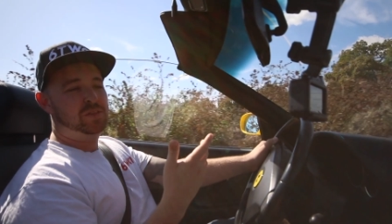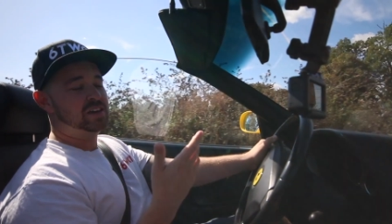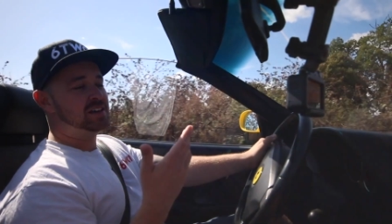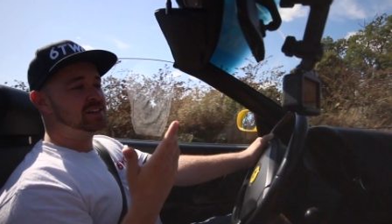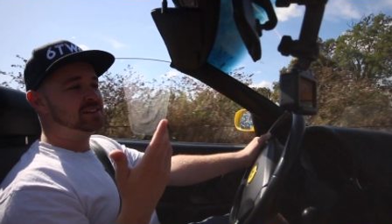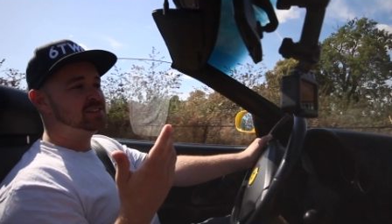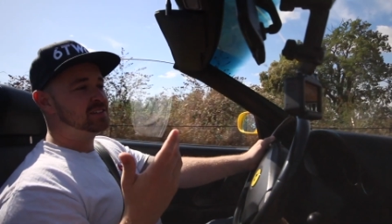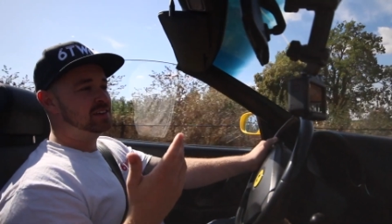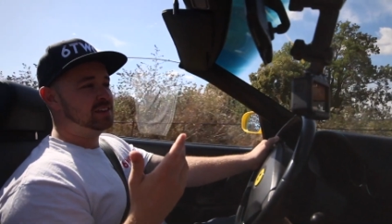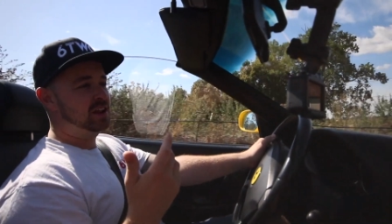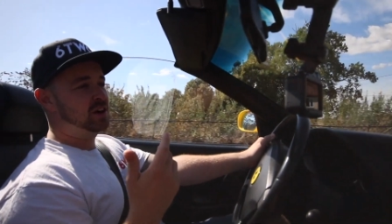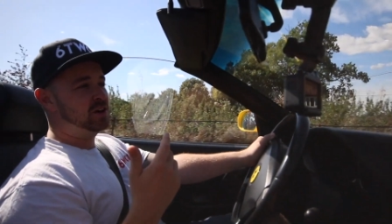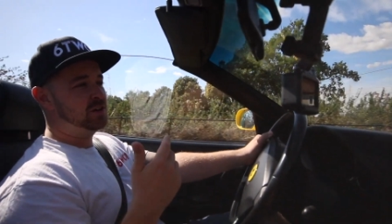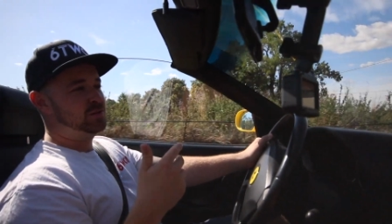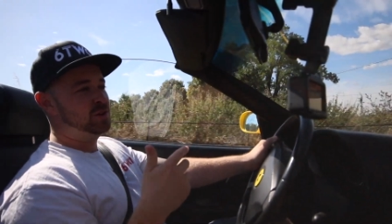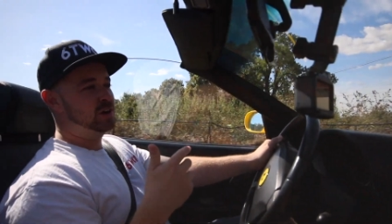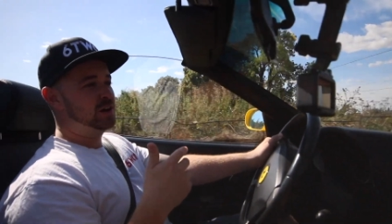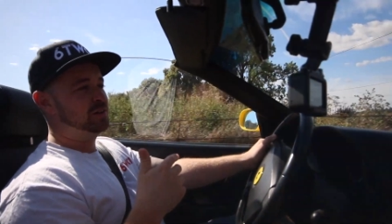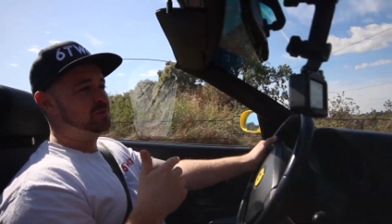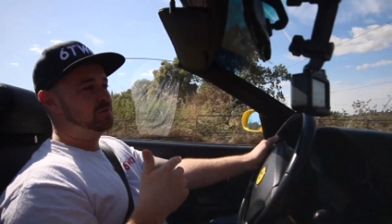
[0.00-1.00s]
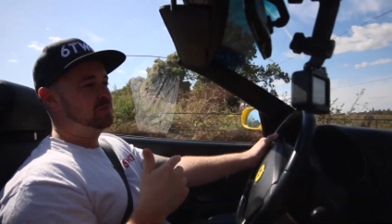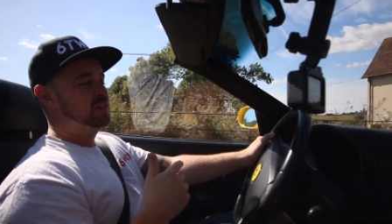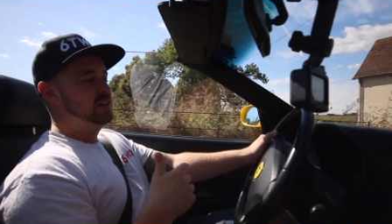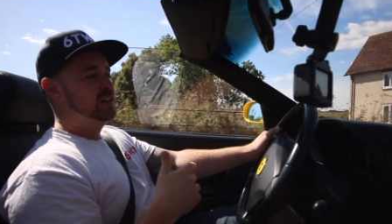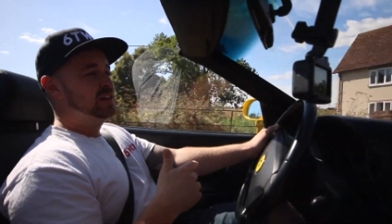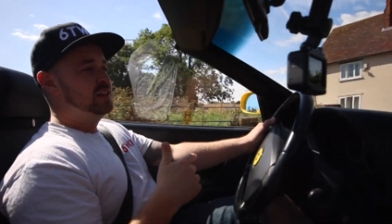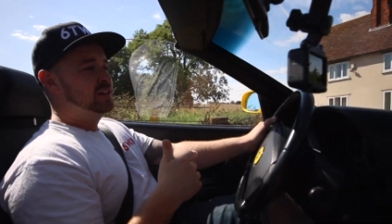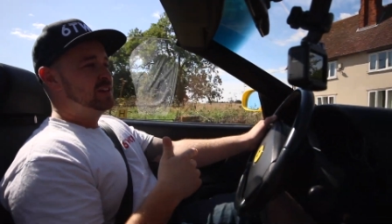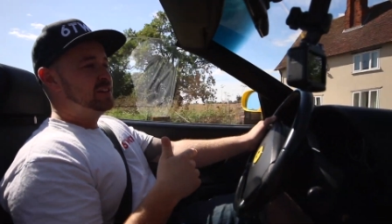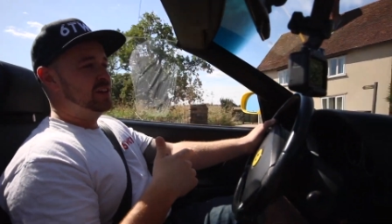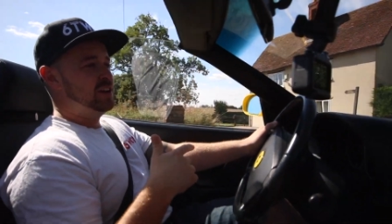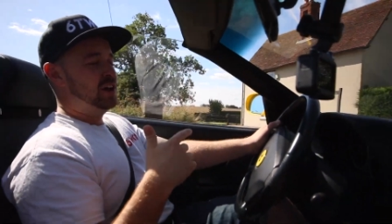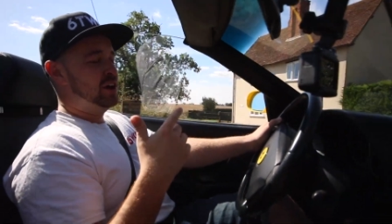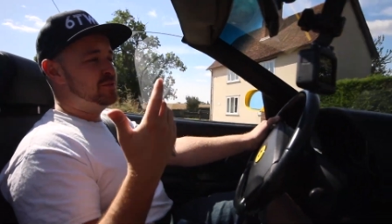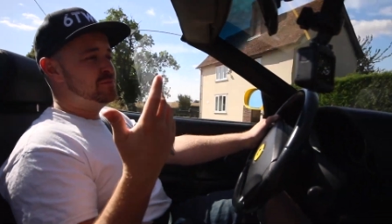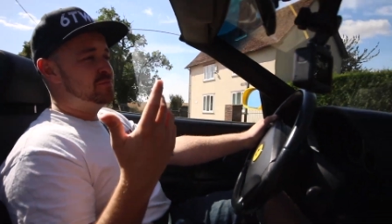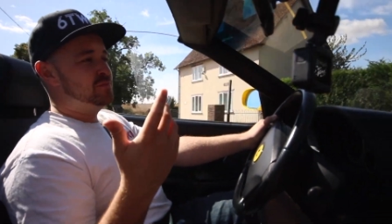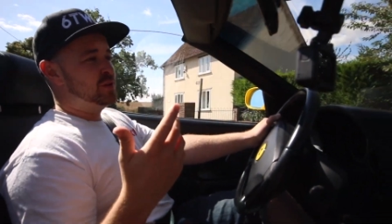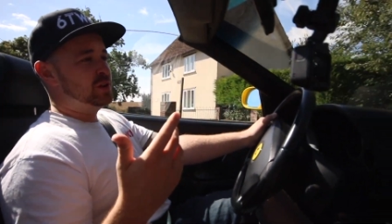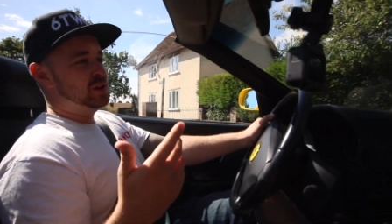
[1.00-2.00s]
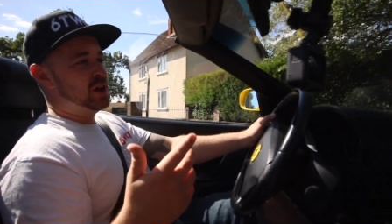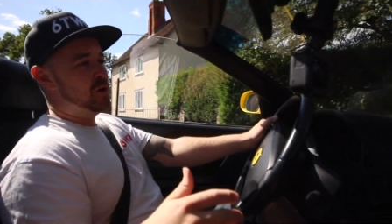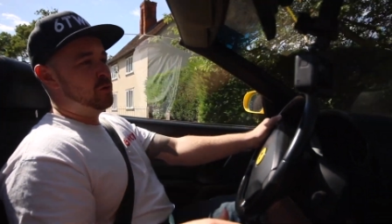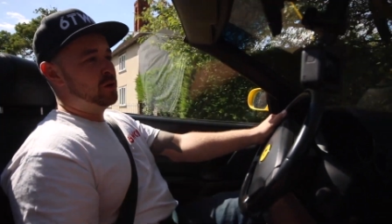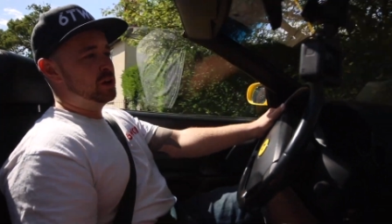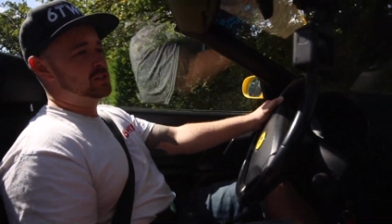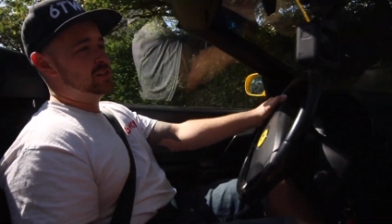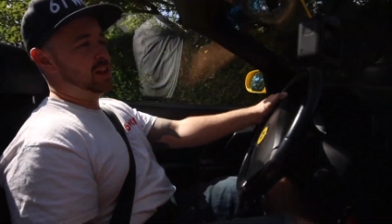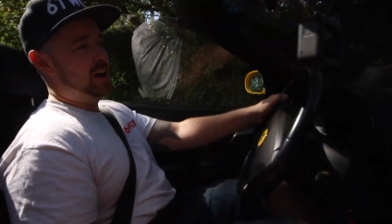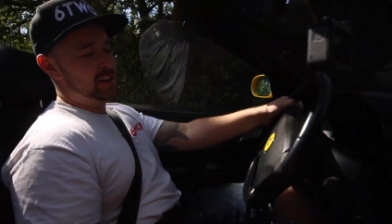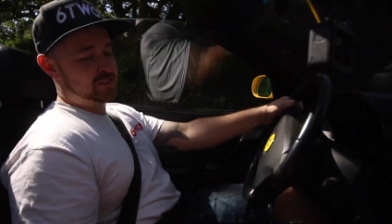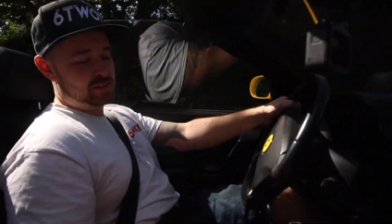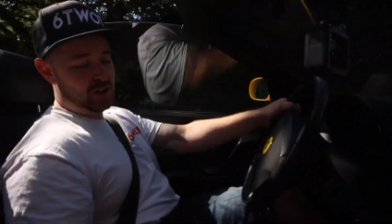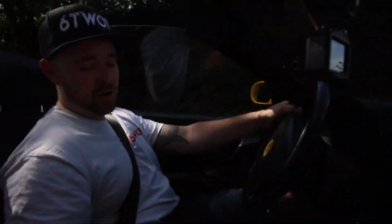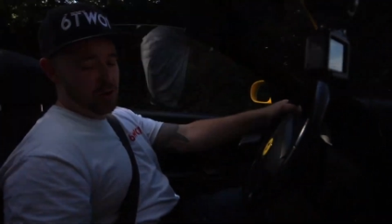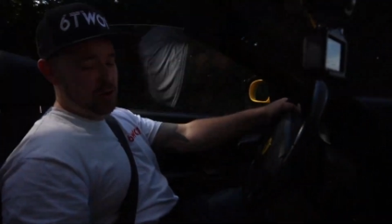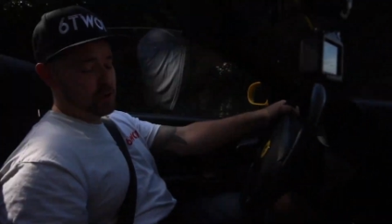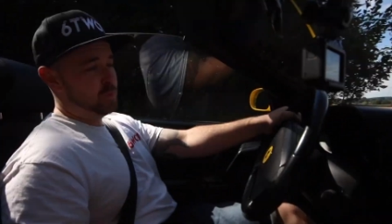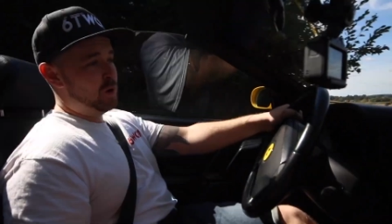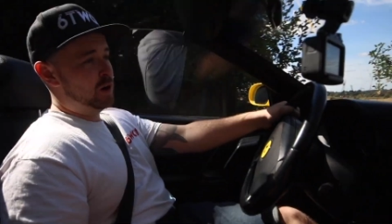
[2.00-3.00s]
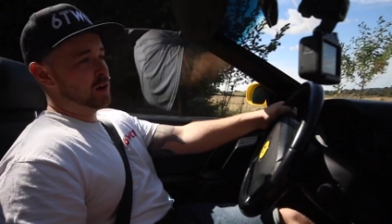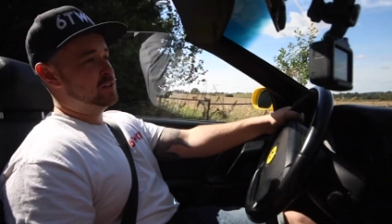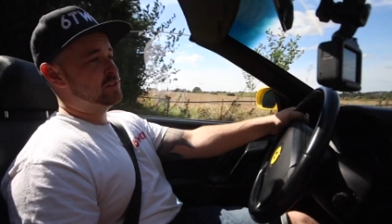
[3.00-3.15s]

these. You know that, you know, we know what it's like to own one